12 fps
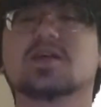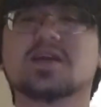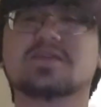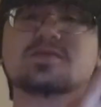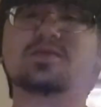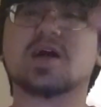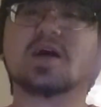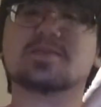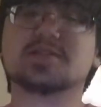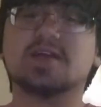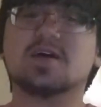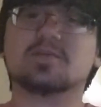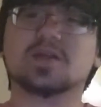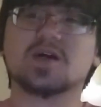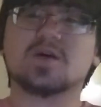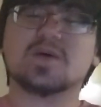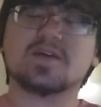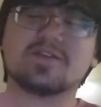Leave some comments down
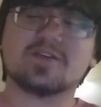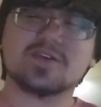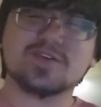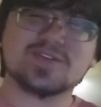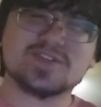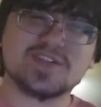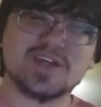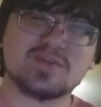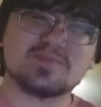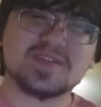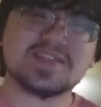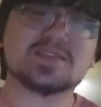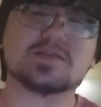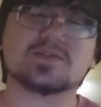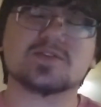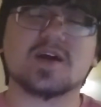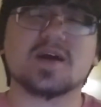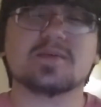below. If you're new to the channel, please
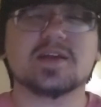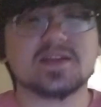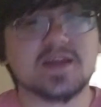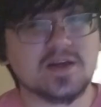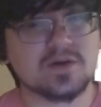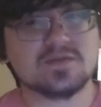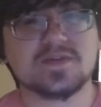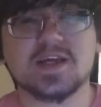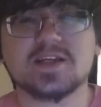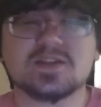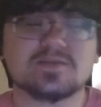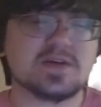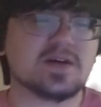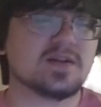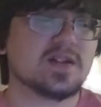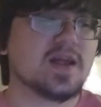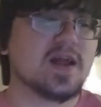subscribe and hit that notification bell.